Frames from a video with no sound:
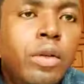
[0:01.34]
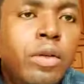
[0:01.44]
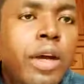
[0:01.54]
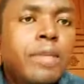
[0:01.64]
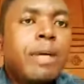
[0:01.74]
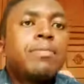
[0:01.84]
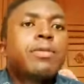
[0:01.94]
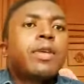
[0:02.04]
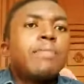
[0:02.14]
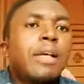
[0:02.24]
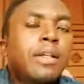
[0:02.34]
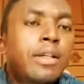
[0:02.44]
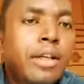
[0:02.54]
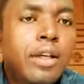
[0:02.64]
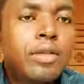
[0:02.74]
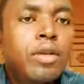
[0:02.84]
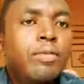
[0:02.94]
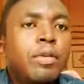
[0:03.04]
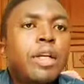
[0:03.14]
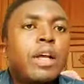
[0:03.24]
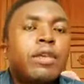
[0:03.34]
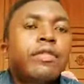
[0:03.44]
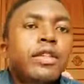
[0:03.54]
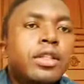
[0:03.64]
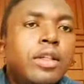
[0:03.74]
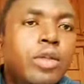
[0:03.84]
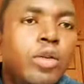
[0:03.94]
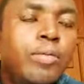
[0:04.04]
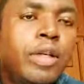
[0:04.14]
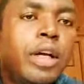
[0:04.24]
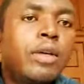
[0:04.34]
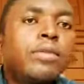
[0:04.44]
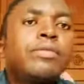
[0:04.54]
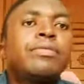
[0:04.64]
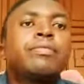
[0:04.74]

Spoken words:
All right, my people, I'm back again, your brother, everything. You know me now.